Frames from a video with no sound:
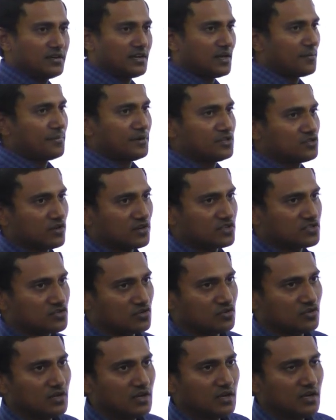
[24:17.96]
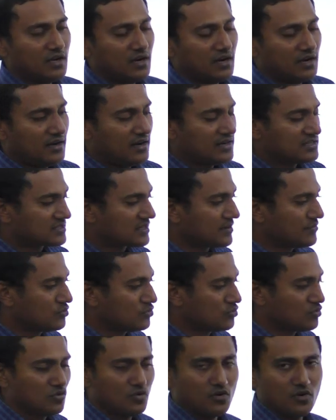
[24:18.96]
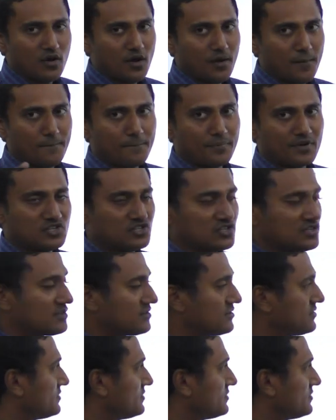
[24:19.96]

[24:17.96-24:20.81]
temperature understood. Let us come to pressure.